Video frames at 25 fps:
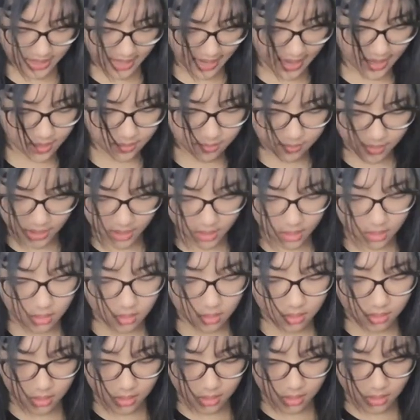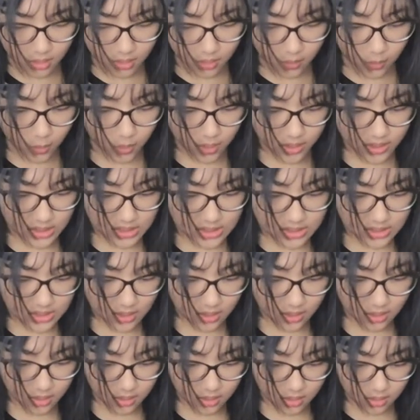CanMake. One is
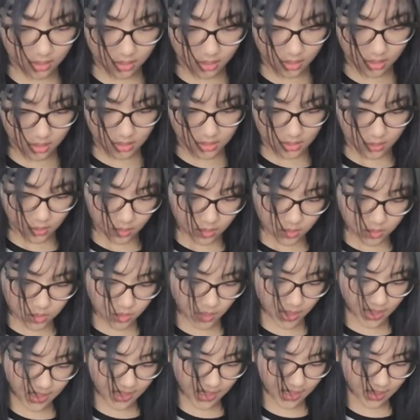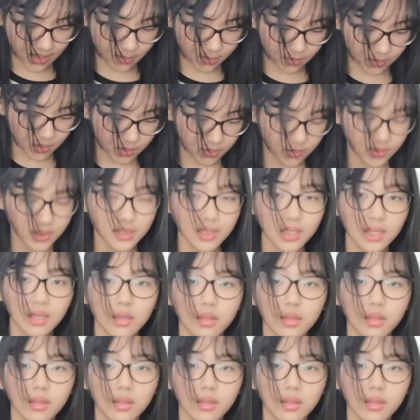in twilight blue and the